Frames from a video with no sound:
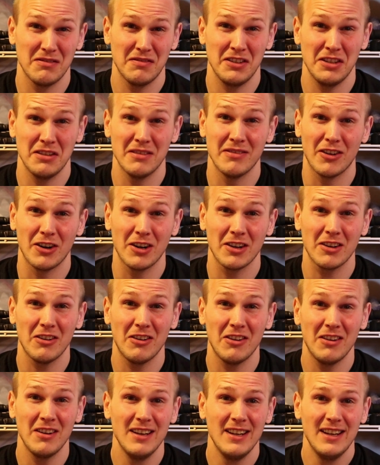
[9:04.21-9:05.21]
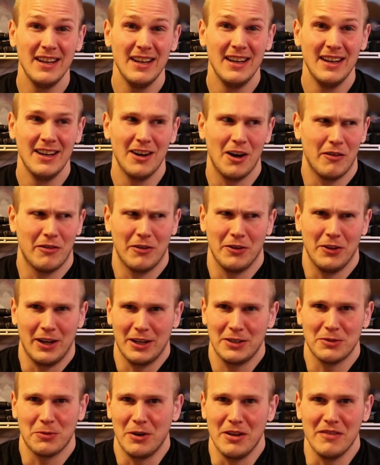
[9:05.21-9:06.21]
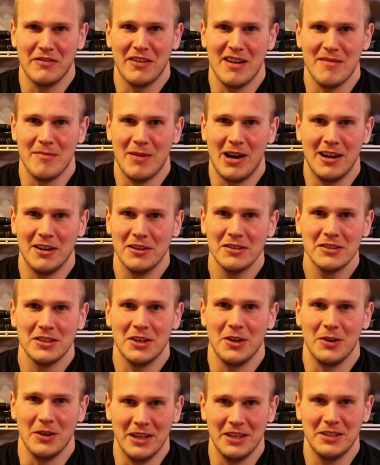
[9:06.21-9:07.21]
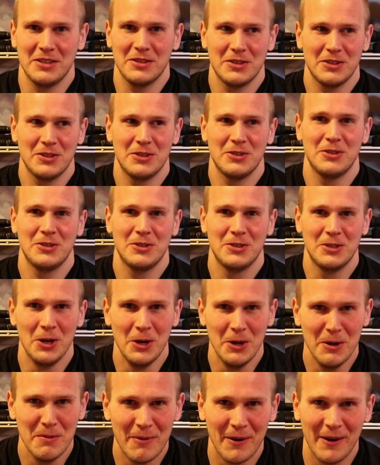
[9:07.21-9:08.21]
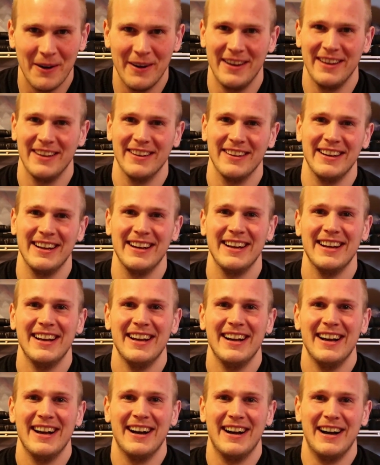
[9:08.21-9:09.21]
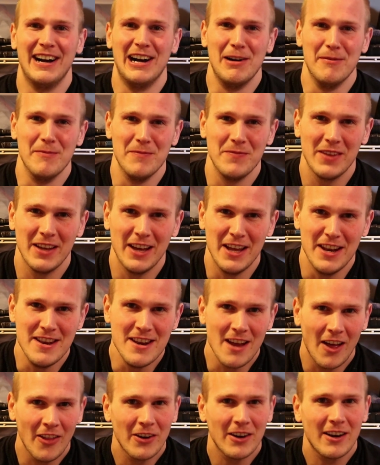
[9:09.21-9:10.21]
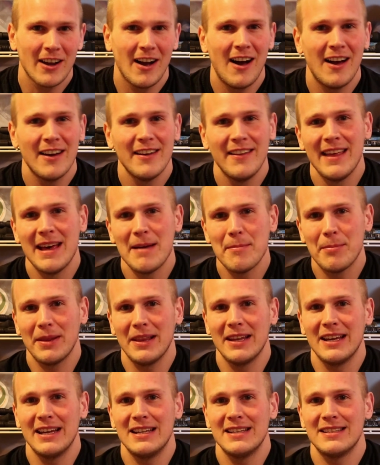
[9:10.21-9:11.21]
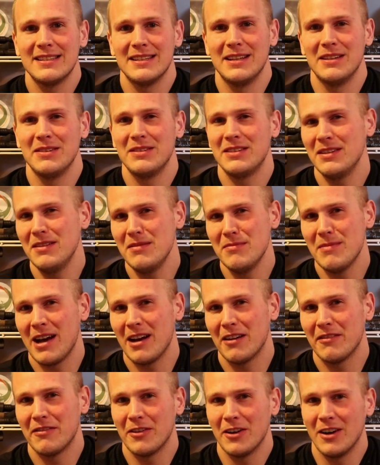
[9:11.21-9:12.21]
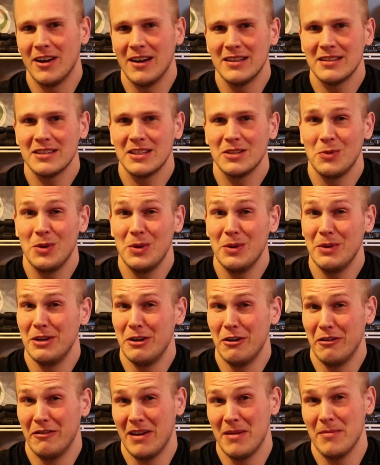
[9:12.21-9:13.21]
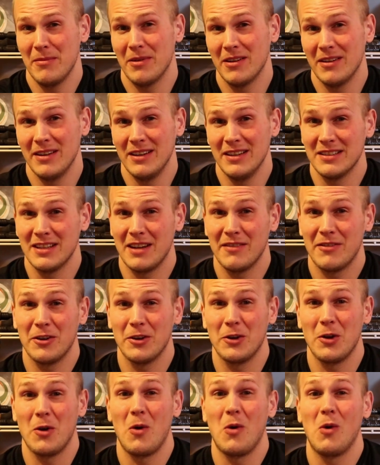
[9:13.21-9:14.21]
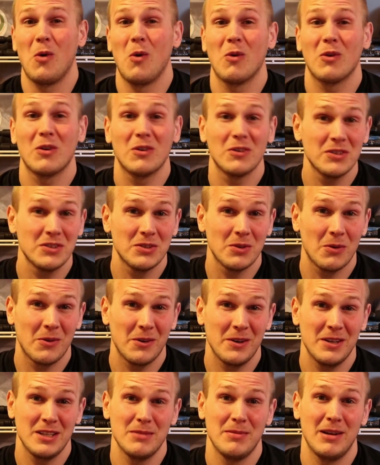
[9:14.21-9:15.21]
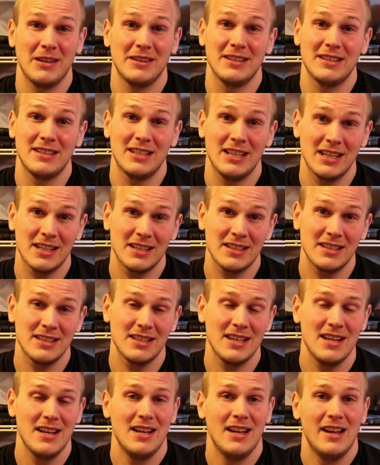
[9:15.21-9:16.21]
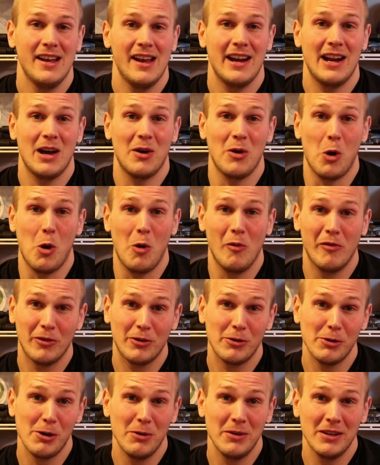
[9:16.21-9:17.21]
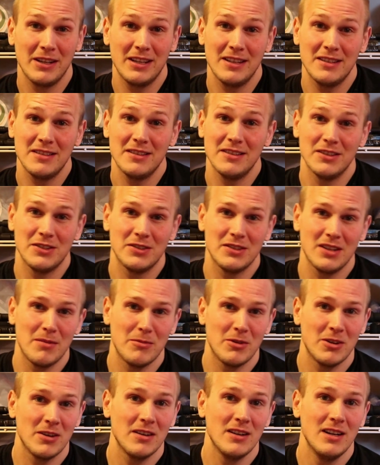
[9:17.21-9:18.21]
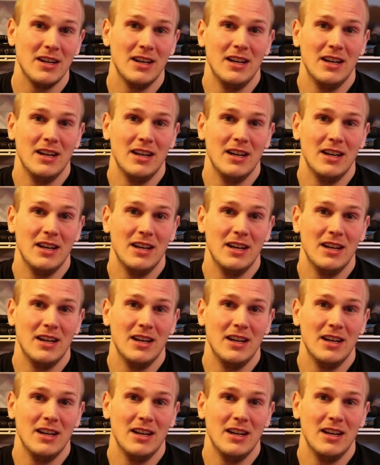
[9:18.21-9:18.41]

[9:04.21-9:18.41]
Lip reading: feet of vertical over like 25 miles, so it's super hilly. Another con to that place, and it didn't matter for us because we went in November, is I've heard horror stories about the ticks and how overgrown it gets in the summer.